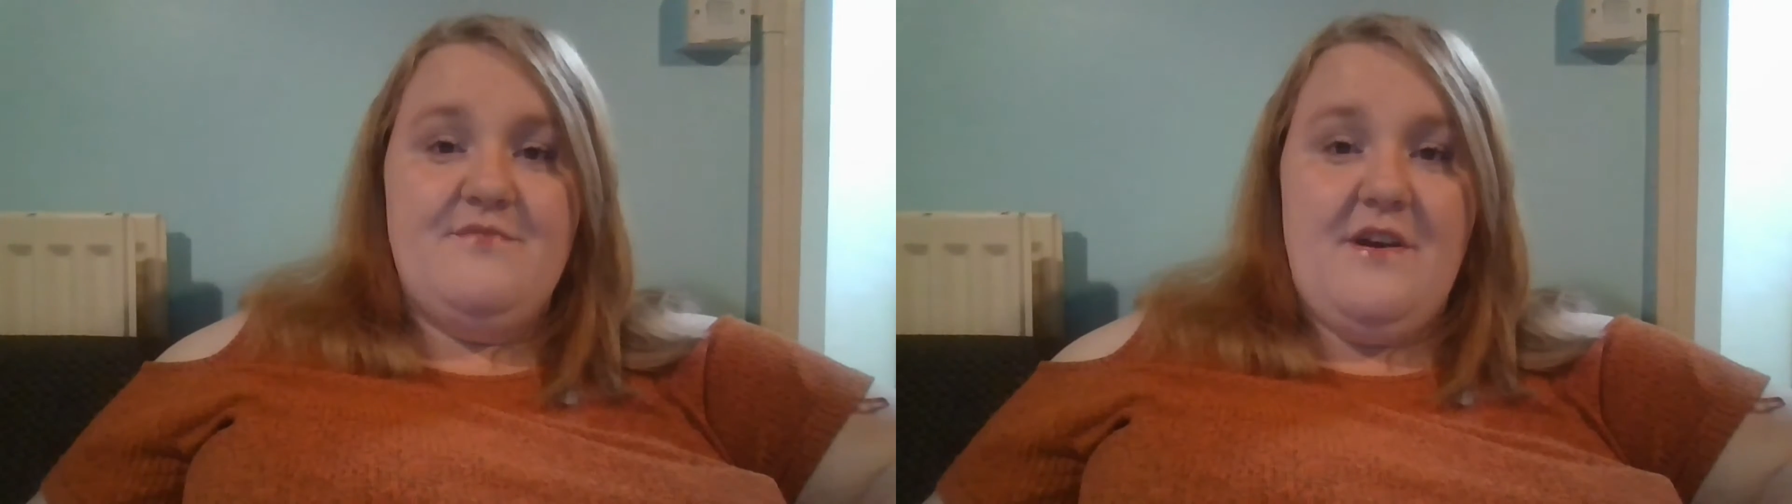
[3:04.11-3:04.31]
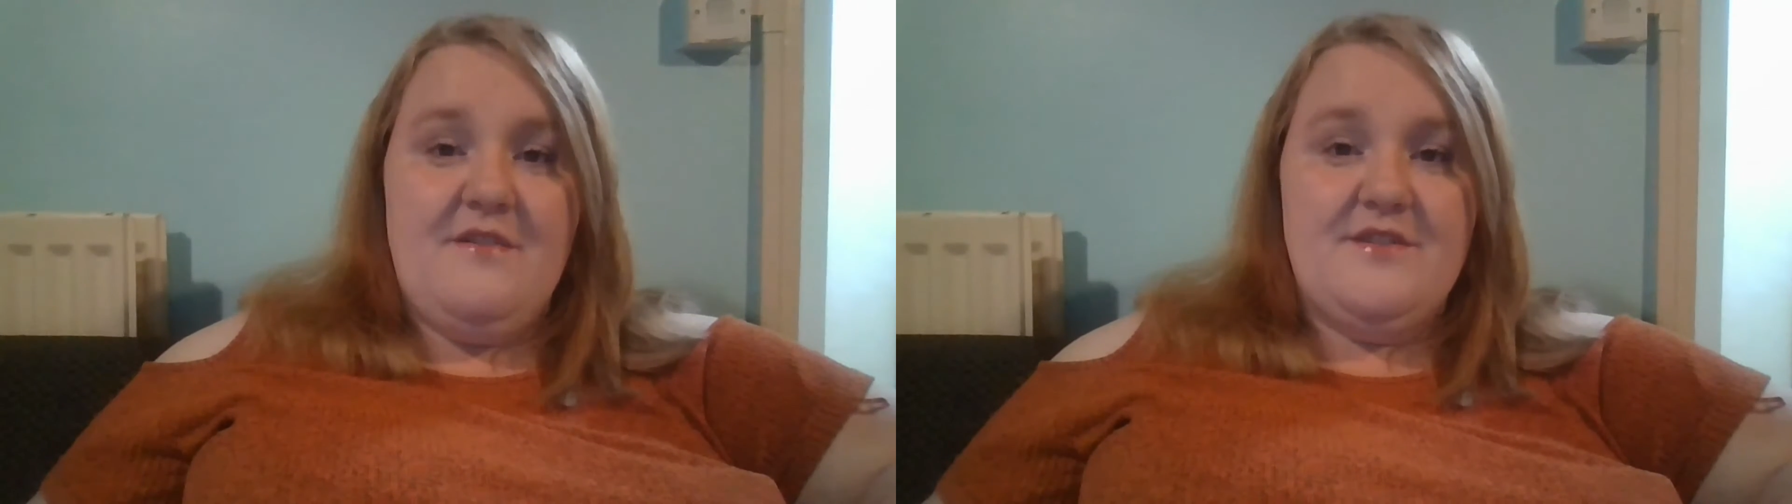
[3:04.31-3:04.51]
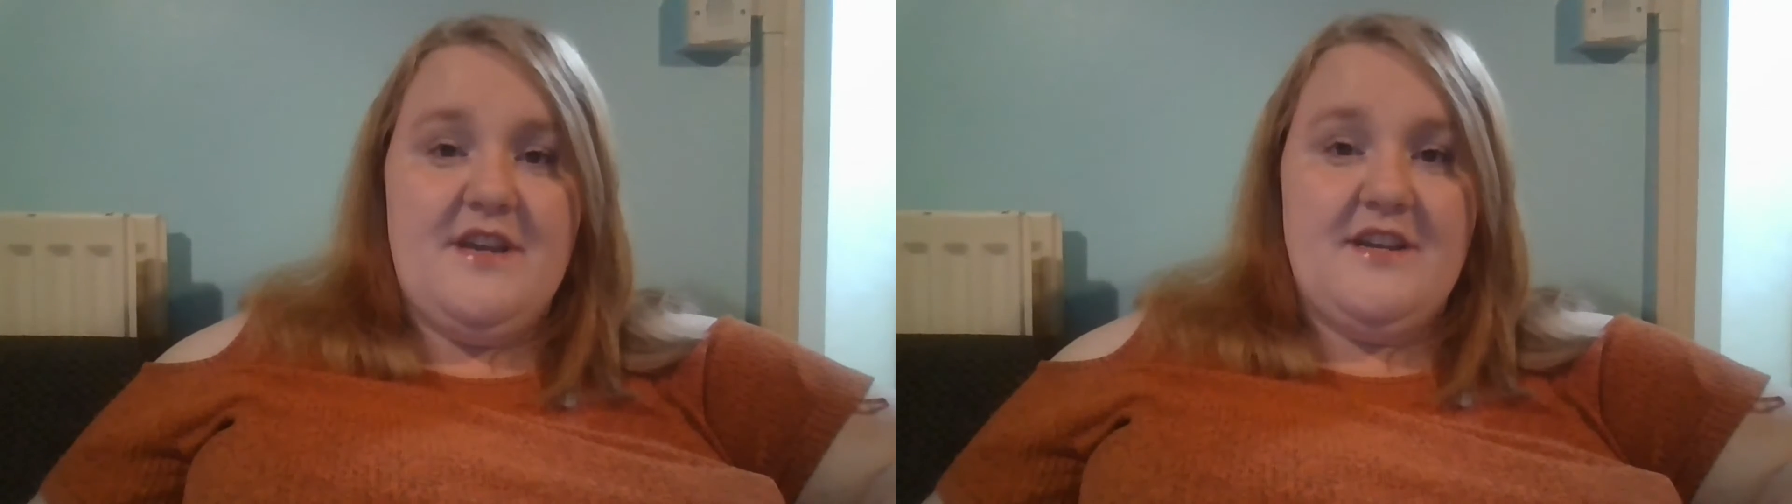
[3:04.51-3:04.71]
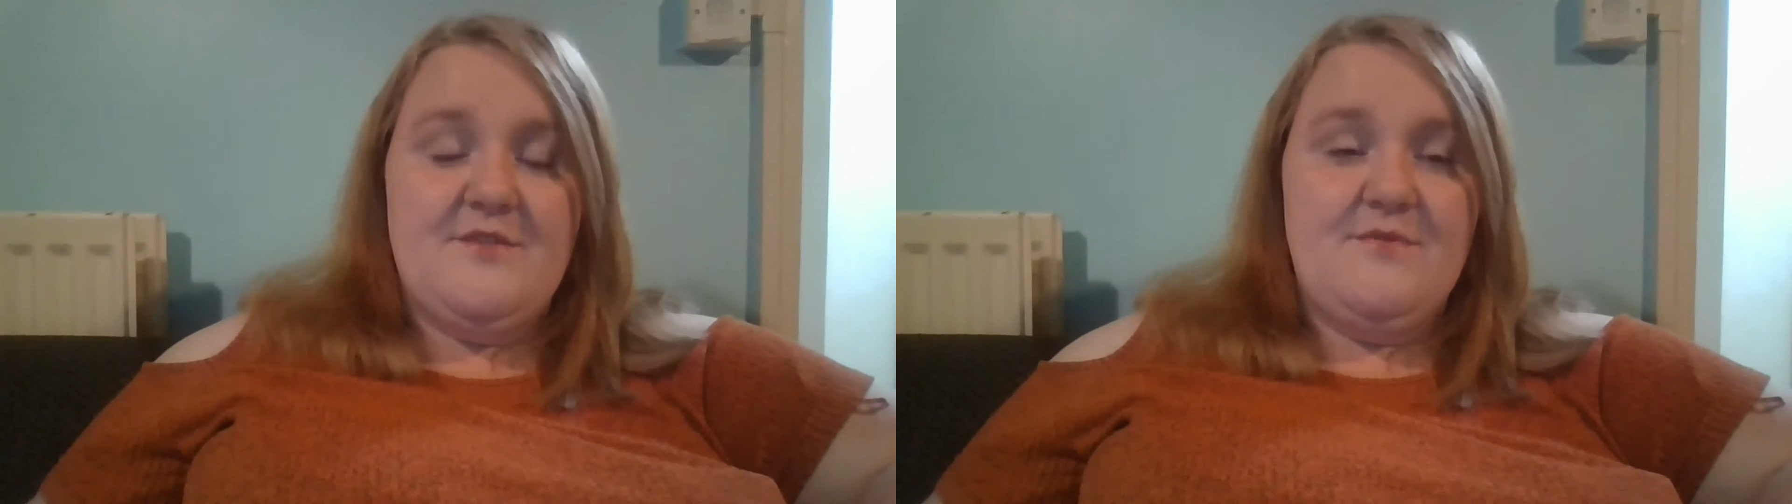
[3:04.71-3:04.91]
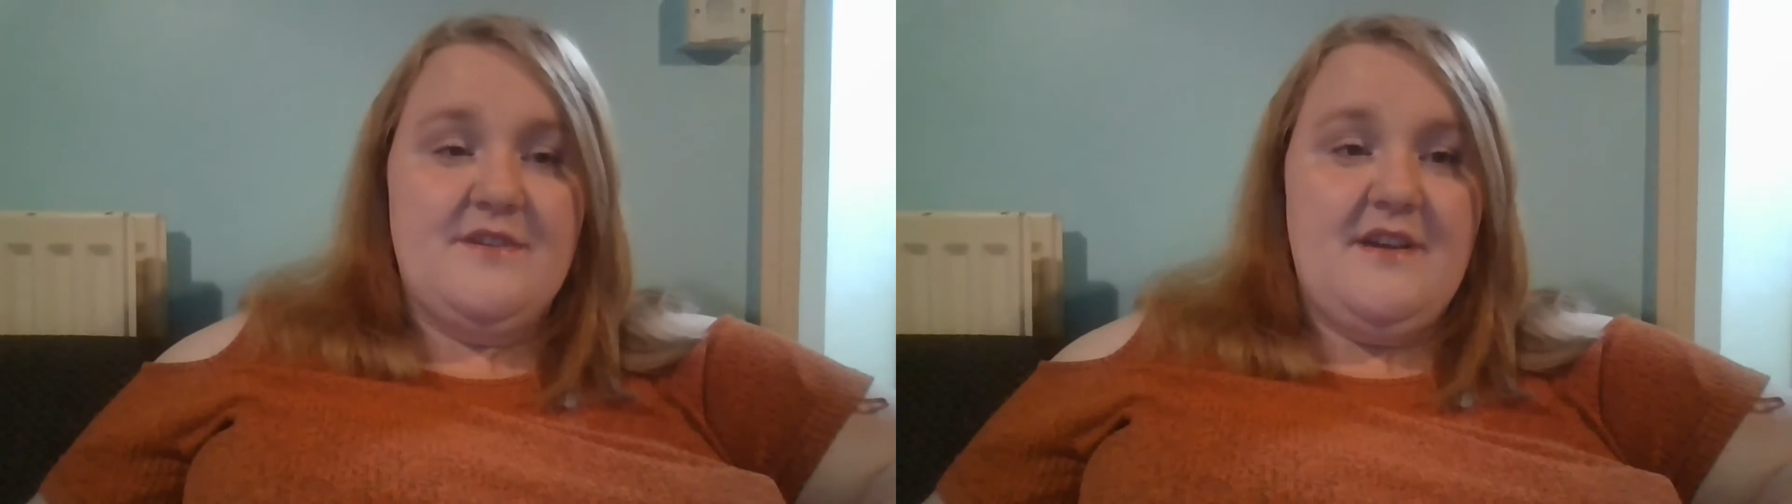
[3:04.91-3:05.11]

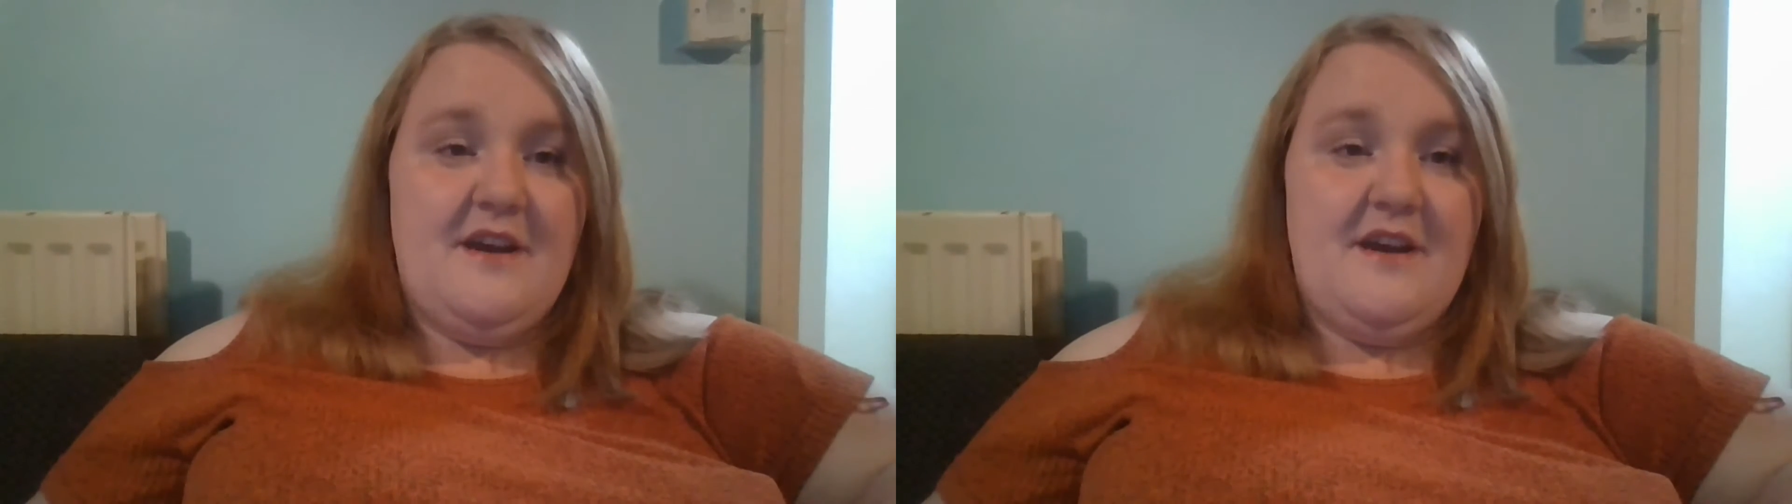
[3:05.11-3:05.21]
process was an